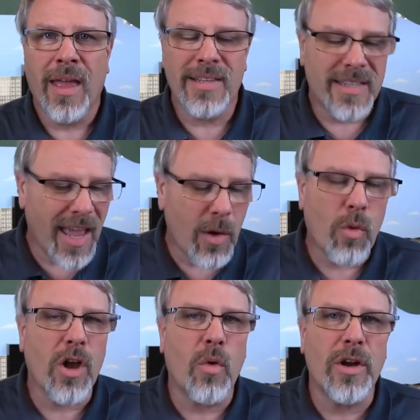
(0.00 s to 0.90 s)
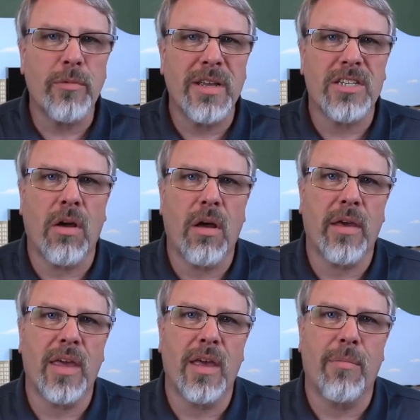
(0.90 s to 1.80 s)
And today we're going to be
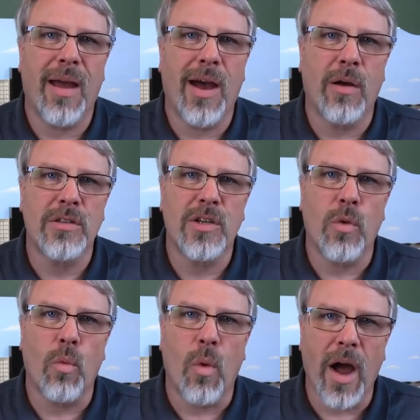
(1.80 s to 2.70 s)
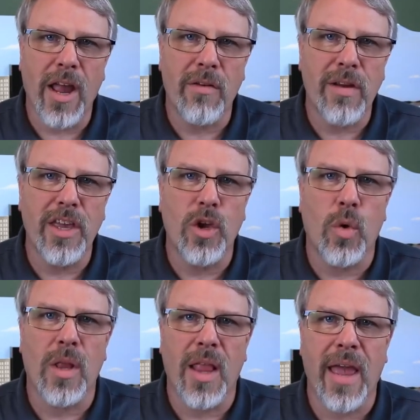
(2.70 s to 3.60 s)
talking about wiring
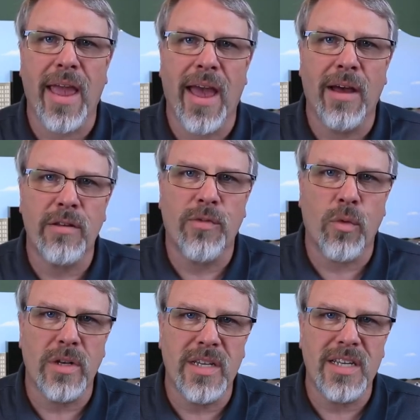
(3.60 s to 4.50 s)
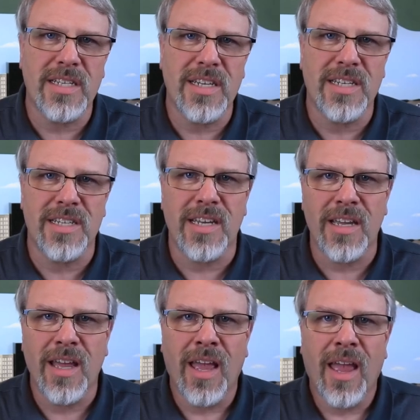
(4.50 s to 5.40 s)
your layout for
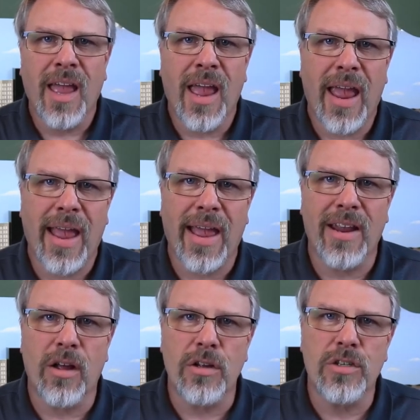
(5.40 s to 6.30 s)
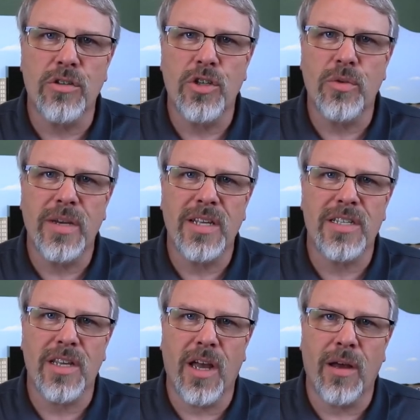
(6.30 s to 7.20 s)
DCC and also doing
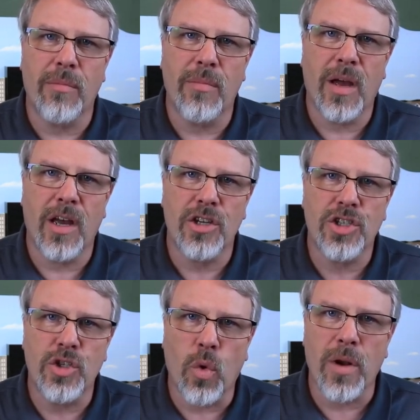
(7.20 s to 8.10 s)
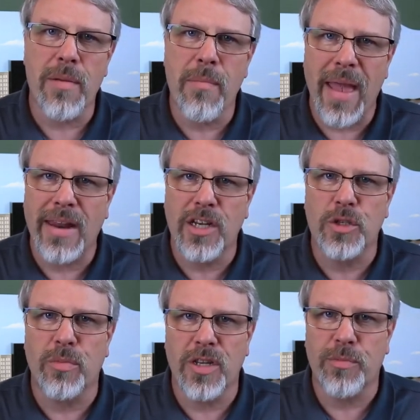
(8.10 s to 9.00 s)
some short
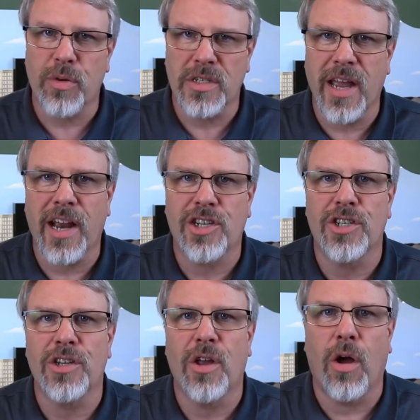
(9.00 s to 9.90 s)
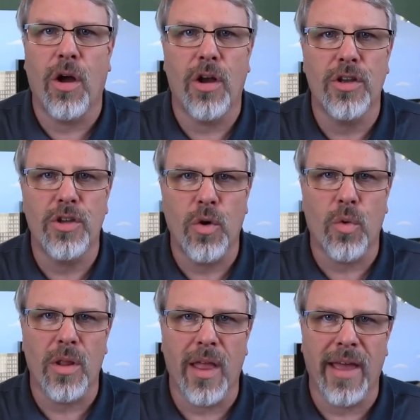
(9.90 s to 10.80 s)
management protection on
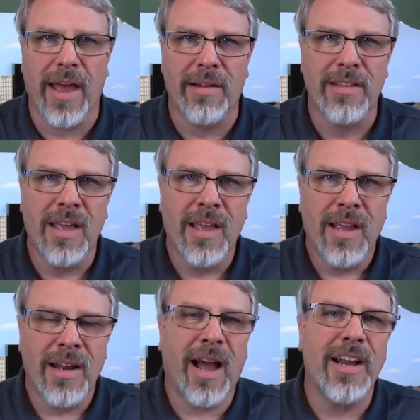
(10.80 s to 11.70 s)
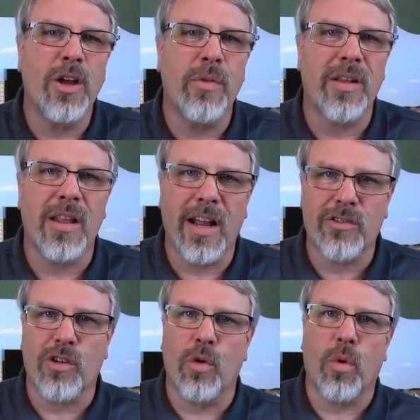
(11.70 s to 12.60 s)
your layout. Now, I know that
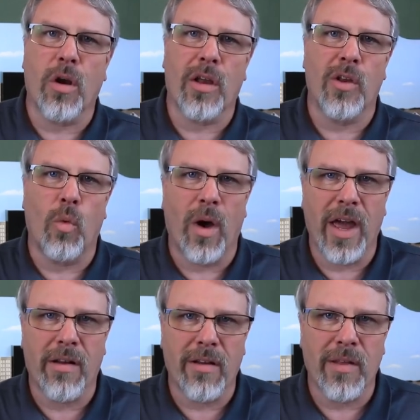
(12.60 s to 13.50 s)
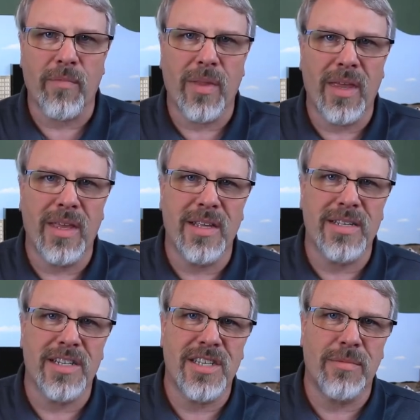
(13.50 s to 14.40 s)
electrical work and wiring is
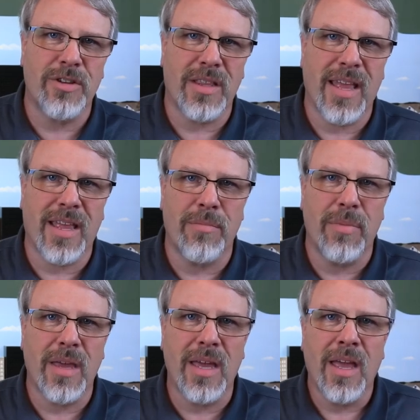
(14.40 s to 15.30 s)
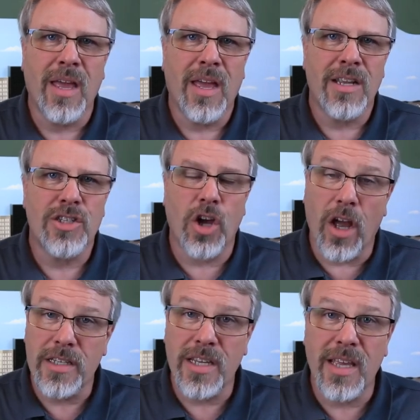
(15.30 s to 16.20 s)
a subject that can be
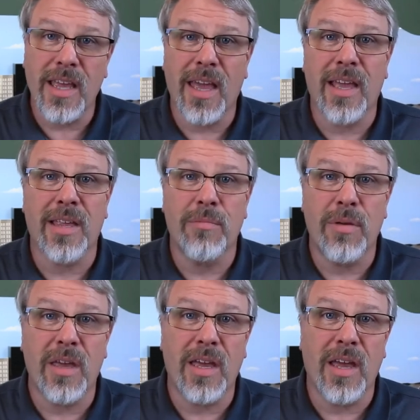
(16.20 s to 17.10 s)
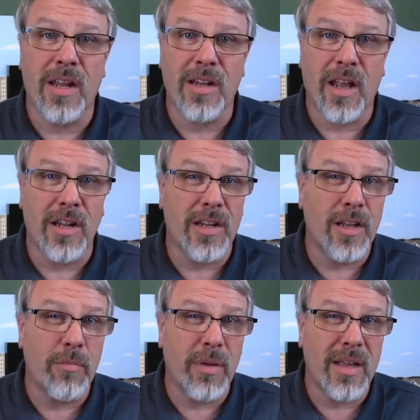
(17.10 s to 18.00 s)
daunting. It can be a
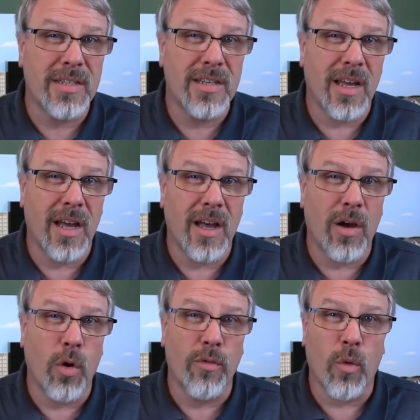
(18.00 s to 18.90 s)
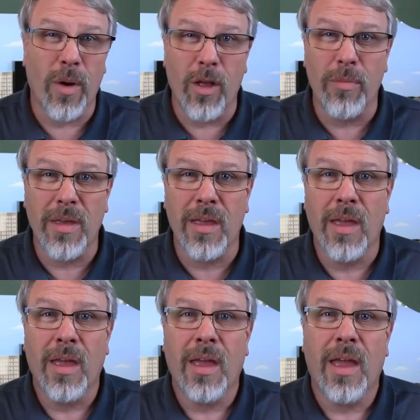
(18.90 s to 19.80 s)
little bit overwhelming
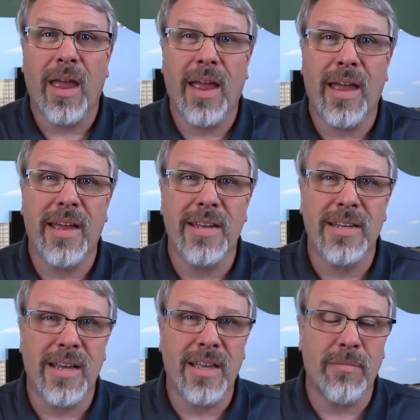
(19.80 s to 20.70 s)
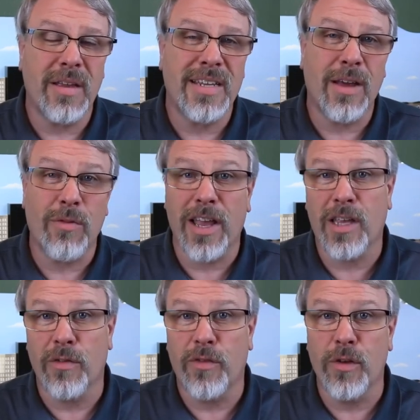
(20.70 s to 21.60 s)
and can be downright
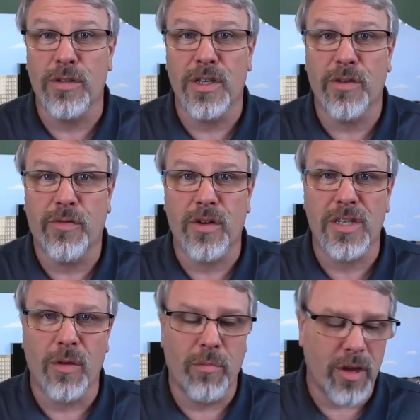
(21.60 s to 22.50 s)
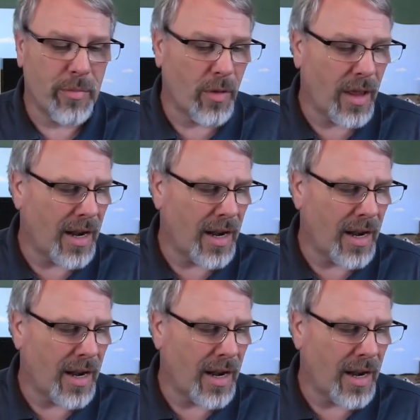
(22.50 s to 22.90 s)
confusing for some people.